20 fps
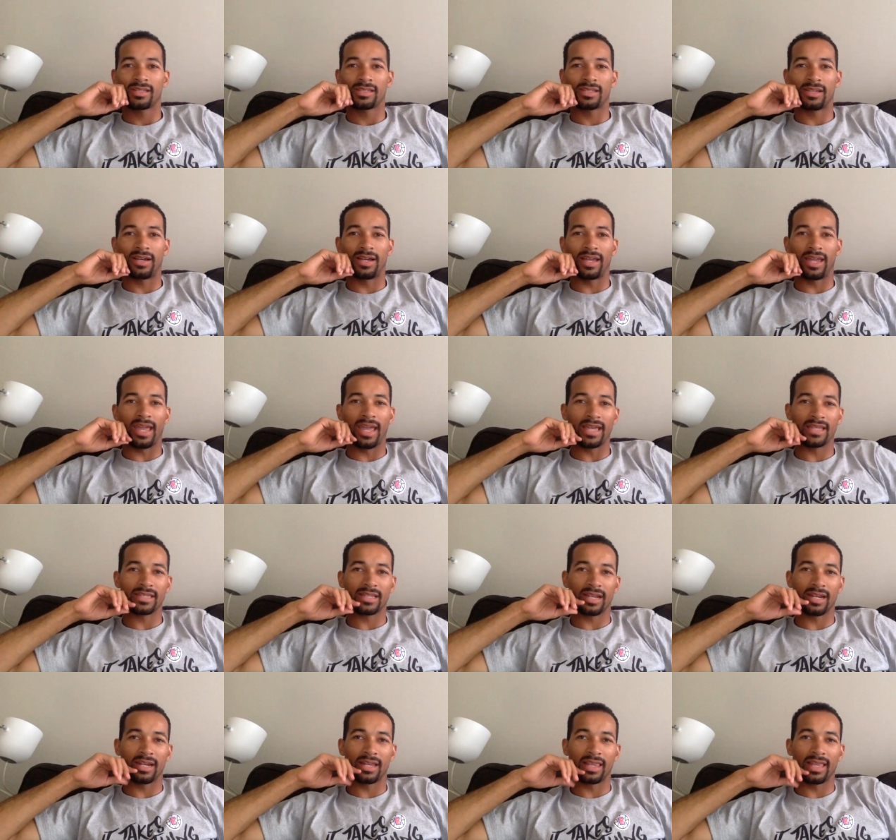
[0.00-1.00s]
So I
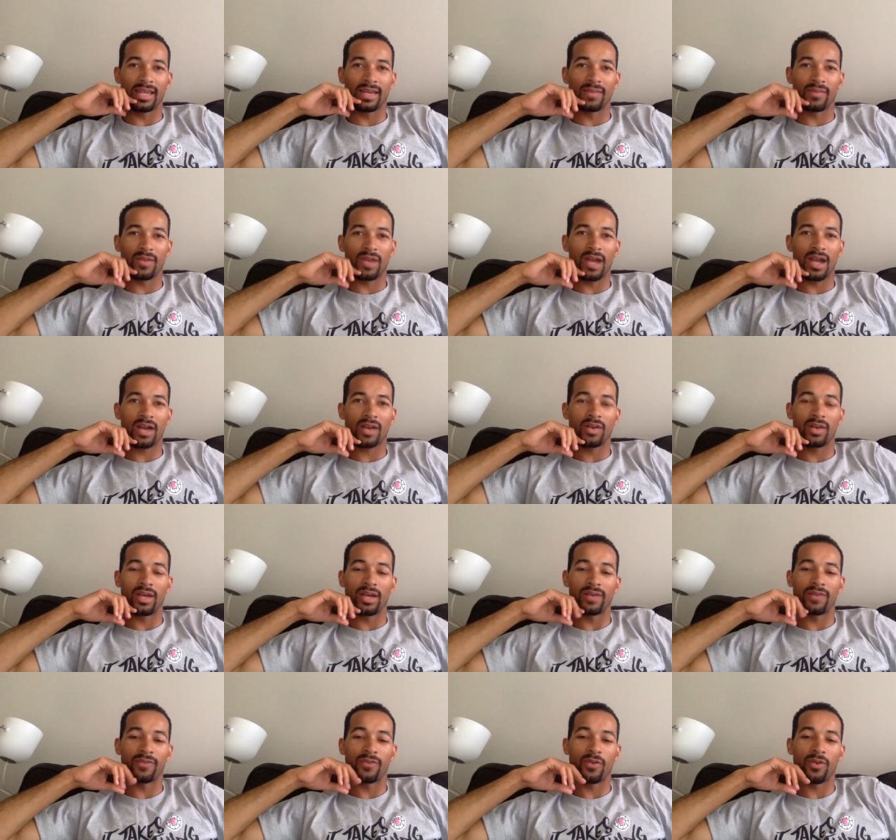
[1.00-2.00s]
guess they're gonna let him rock.
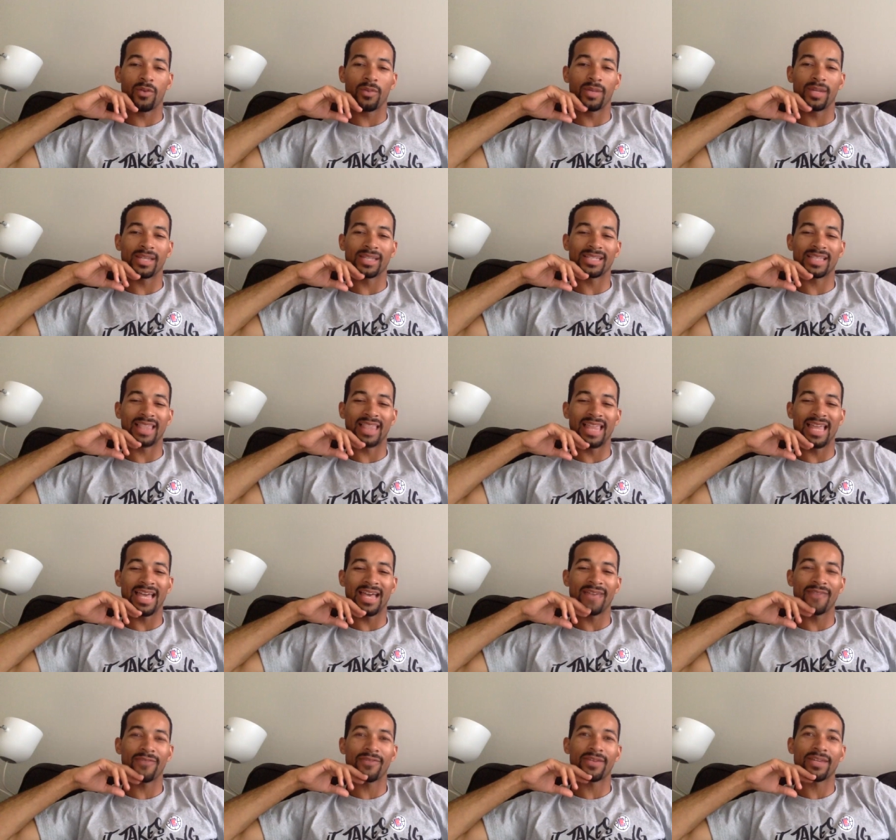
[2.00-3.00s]
We got four minutes
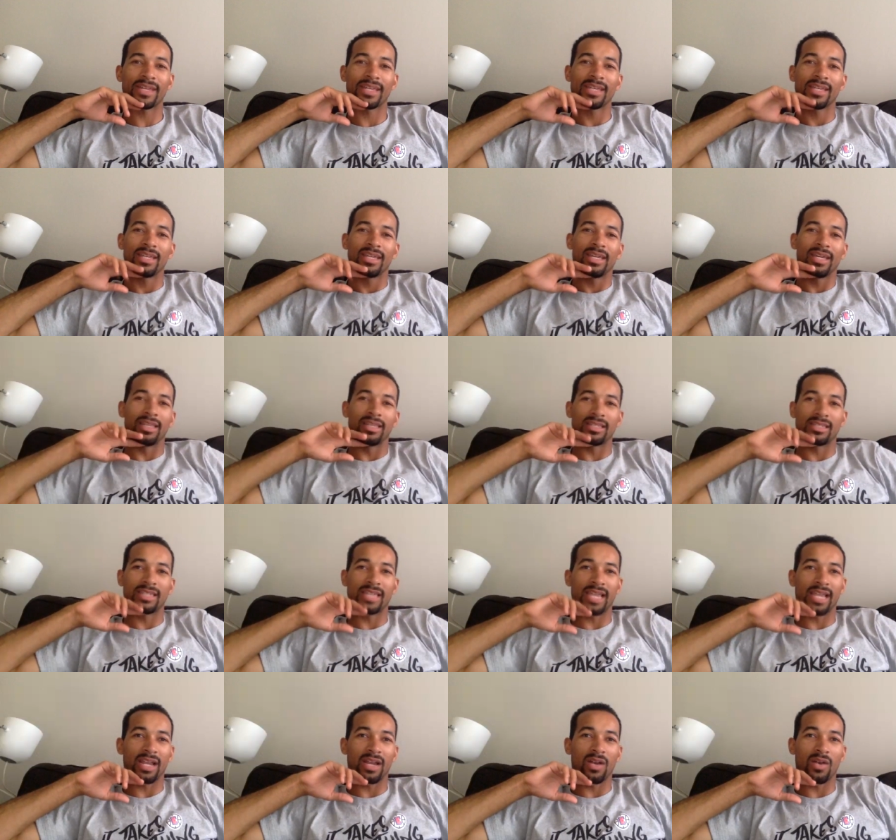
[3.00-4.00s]
left in the
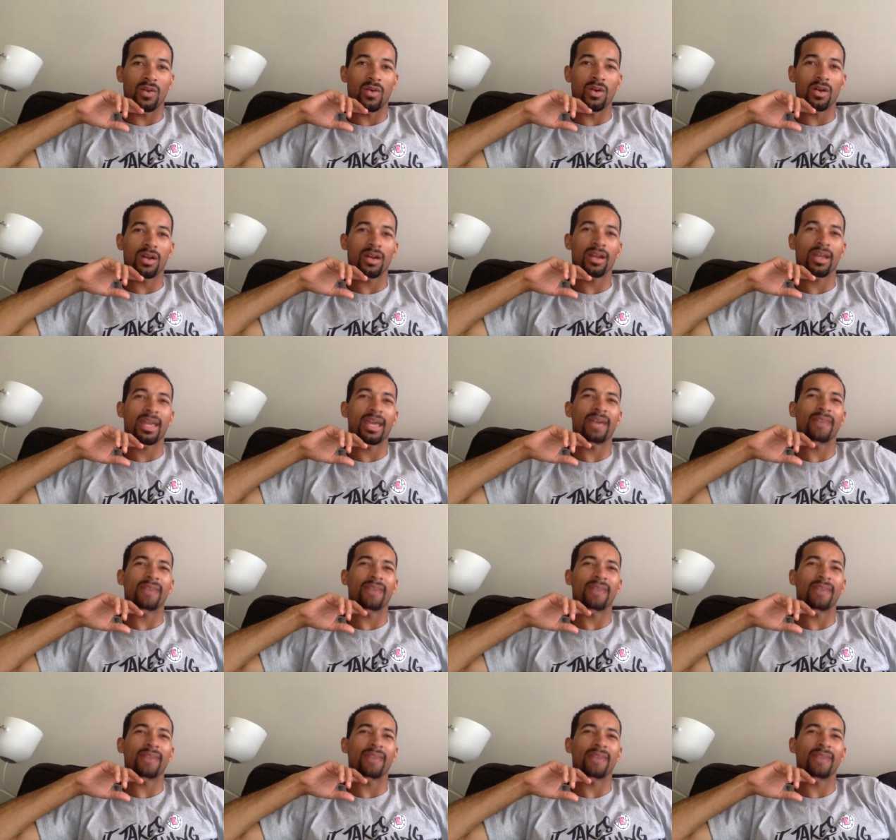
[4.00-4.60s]
second quarter.